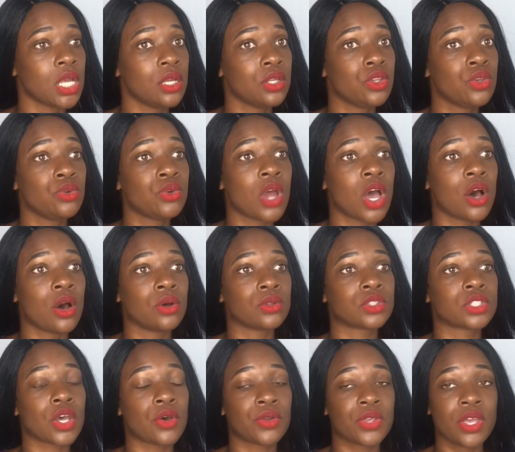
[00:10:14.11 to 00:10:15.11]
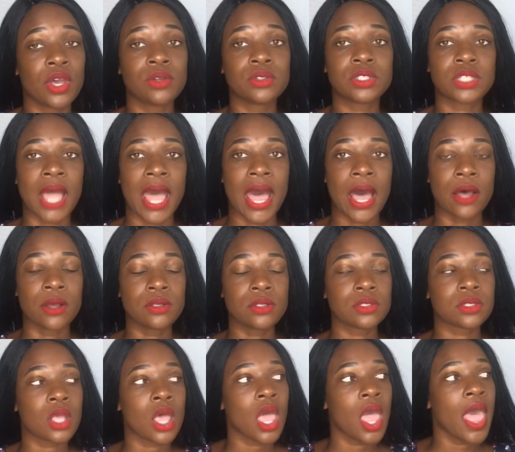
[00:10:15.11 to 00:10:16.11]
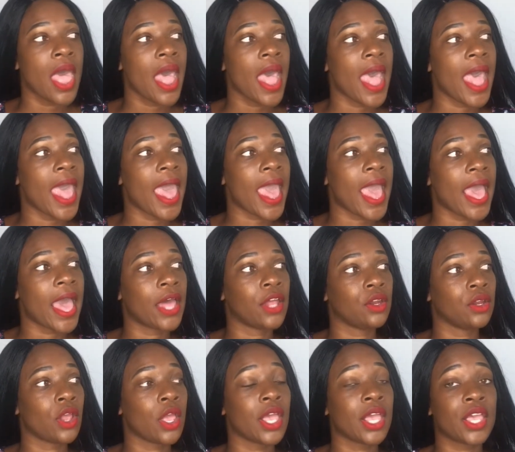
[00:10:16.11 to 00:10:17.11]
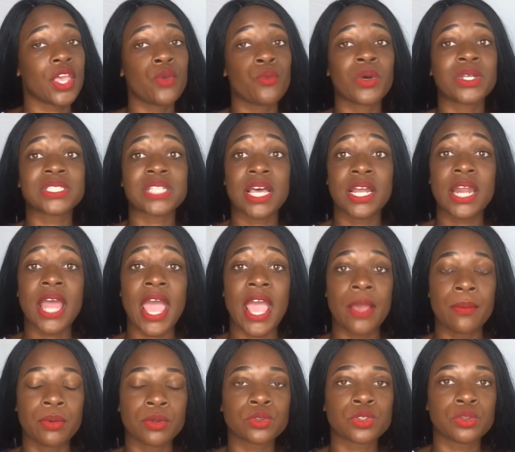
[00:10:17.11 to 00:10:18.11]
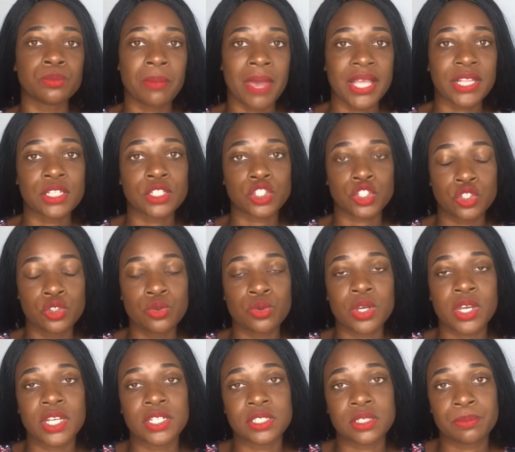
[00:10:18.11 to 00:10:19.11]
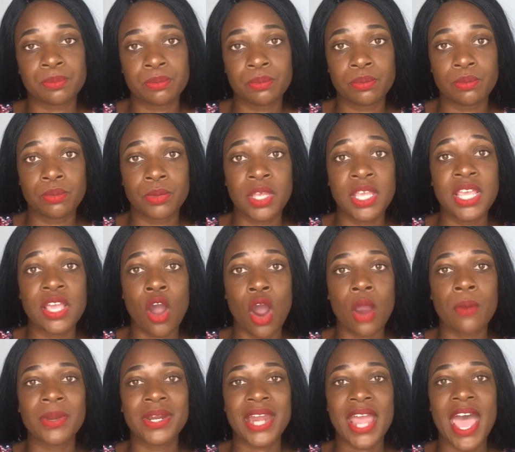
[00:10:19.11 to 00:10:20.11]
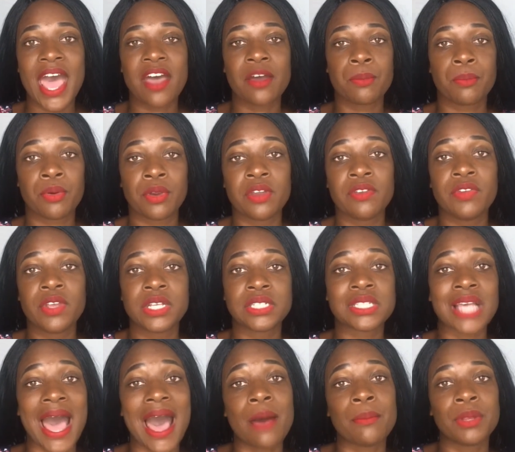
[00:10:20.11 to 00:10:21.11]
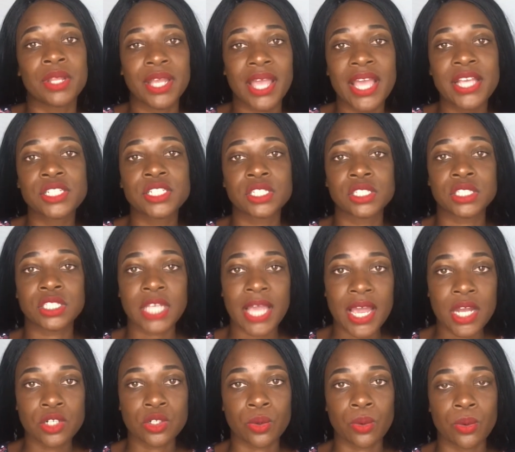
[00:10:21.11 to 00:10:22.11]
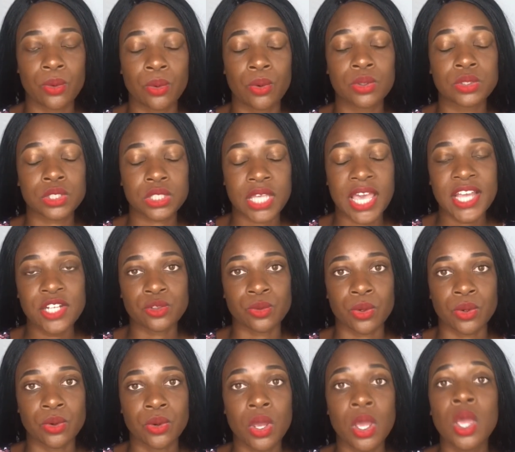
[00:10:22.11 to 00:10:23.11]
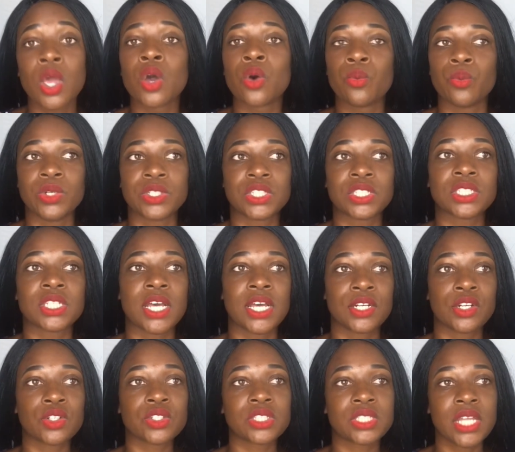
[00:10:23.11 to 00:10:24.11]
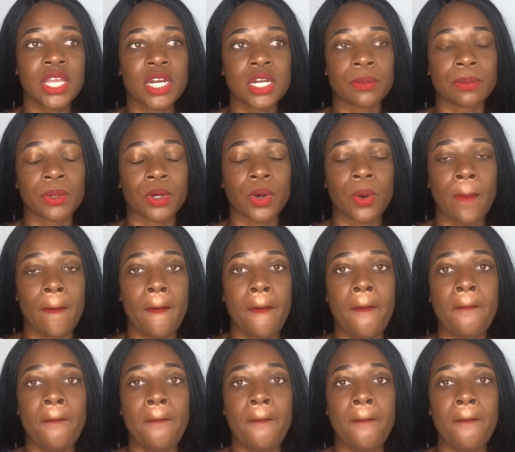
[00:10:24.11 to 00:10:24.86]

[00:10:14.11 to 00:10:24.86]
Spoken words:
you know, Tokyo Styles, and he was unable to make the shoot because he already had previous obligations scheduled, which is understandable.